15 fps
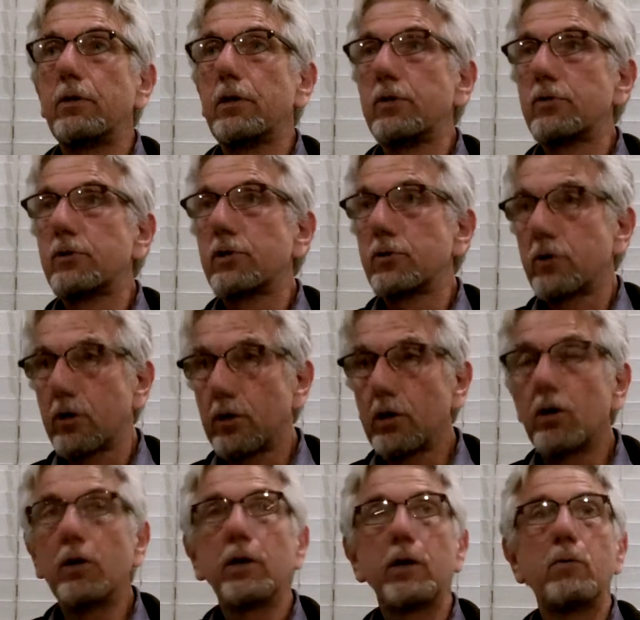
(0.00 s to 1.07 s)
is, is
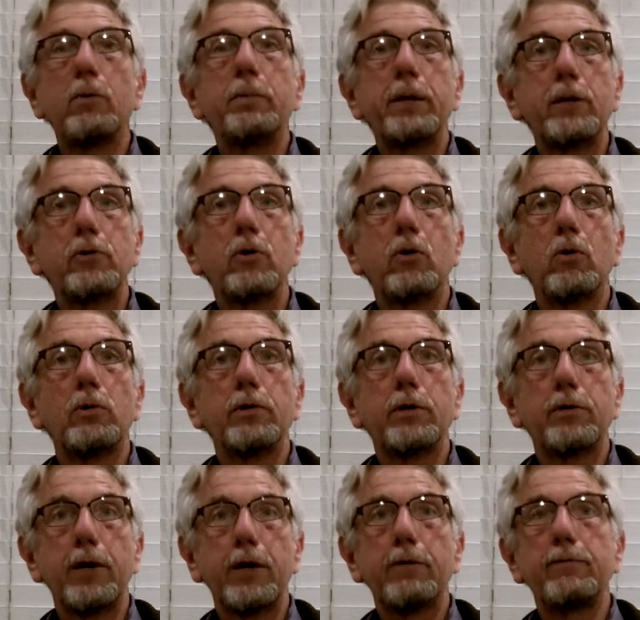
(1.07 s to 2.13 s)
clearly we're being told to
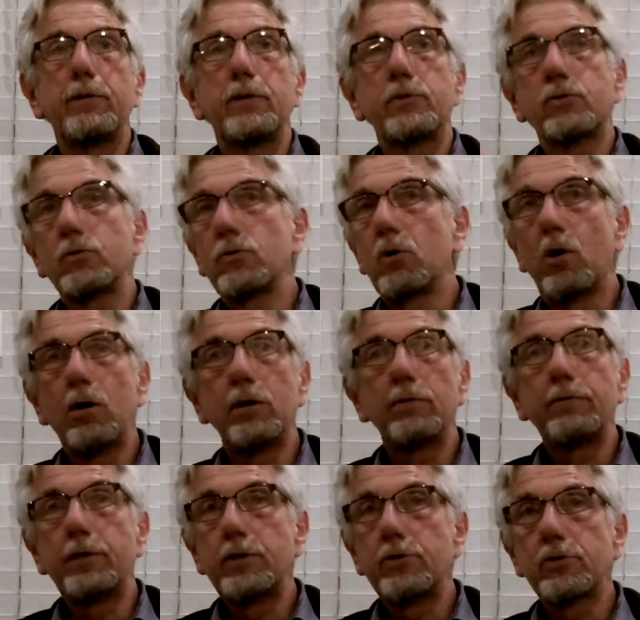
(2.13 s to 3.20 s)
think of this through all
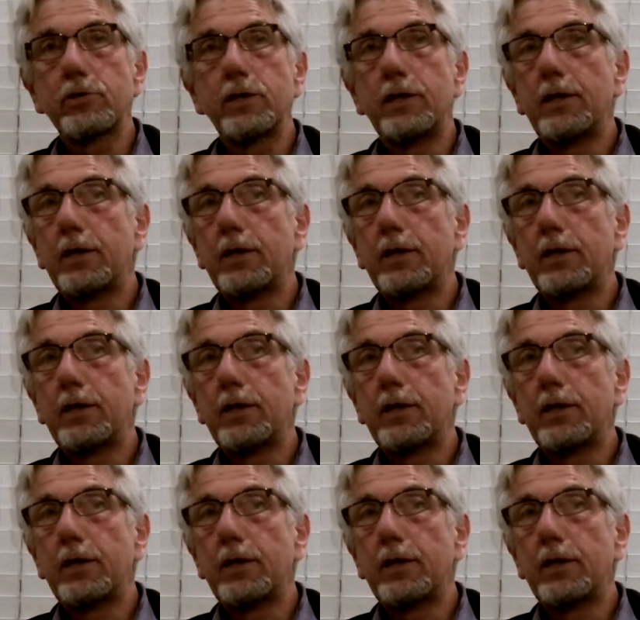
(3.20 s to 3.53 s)
of these